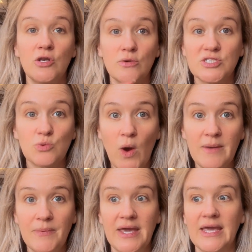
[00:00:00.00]

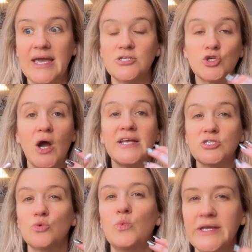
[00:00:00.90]
swiping and trying
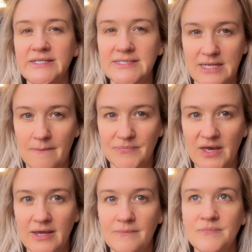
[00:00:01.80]
to win
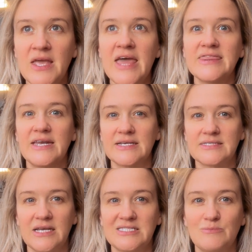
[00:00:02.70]
something that
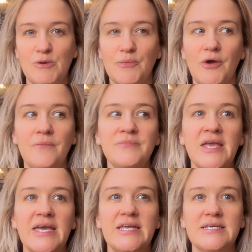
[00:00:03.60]
excites people.
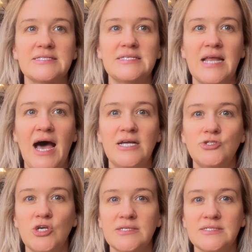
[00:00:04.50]
It is not
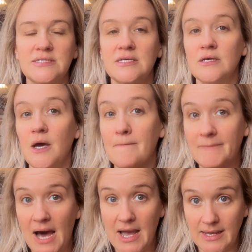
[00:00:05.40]
just
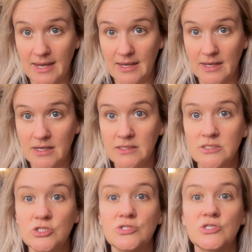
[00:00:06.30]
buying.
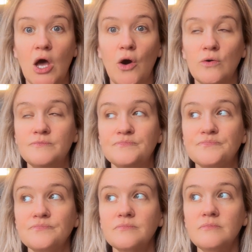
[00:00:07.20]
So
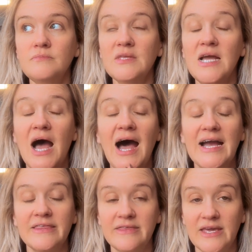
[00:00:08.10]

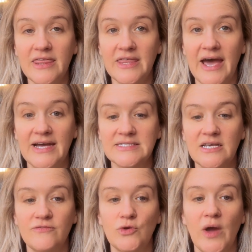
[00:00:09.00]
I think that
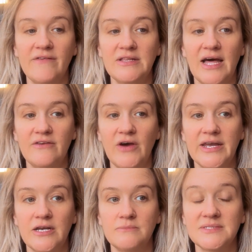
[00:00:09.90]
if you have a lot of
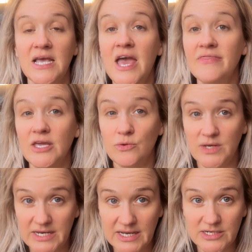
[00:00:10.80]
items that you
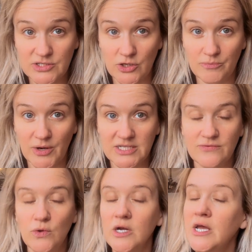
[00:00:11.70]
need to get a certain price
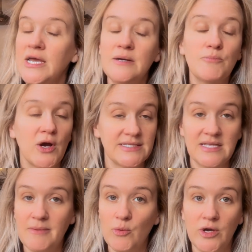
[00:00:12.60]
for, price
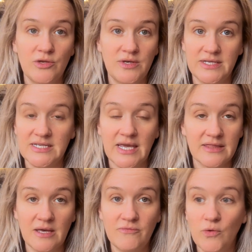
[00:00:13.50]
them at what you need to
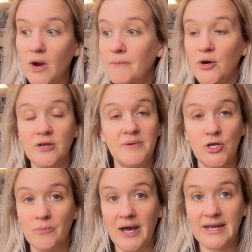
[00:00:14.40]
get them for, put them in
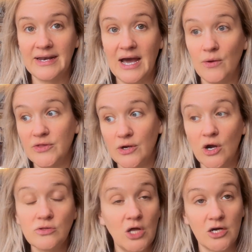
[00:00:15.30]
your buy it now. There
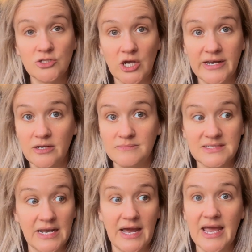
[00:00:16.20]
are large items
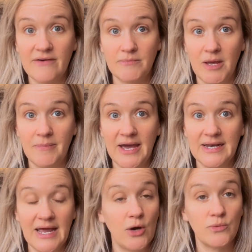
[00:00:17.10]
that I have in my buy
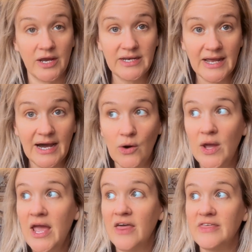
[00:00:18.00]
it now right now
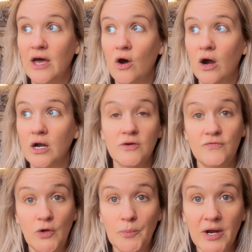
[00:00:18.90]
that are
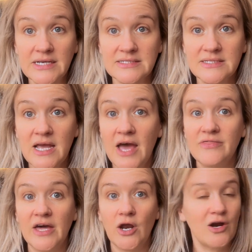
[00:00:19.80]
full price,
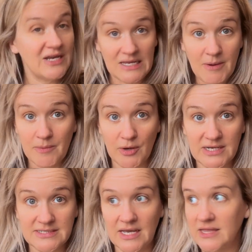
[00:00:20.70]
that are eBay
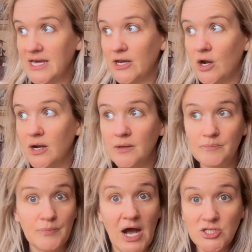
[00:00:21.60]
pricing, that are
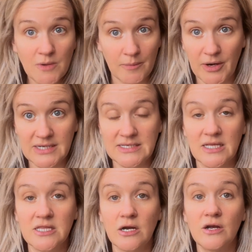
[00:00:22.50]
Poshmark
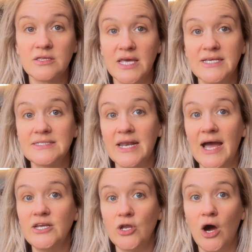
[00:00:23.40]
pricing. There are things that
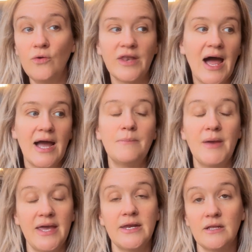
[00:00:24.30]
I know that I
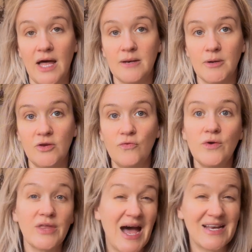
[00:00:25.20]
paid a lot of money
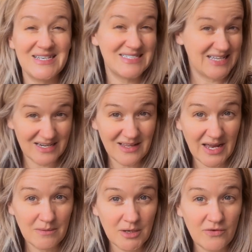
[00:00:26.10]
for, that I need to get a
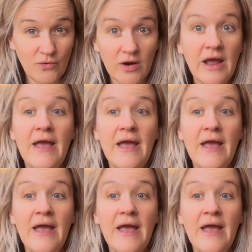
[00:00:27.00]
lot of money for,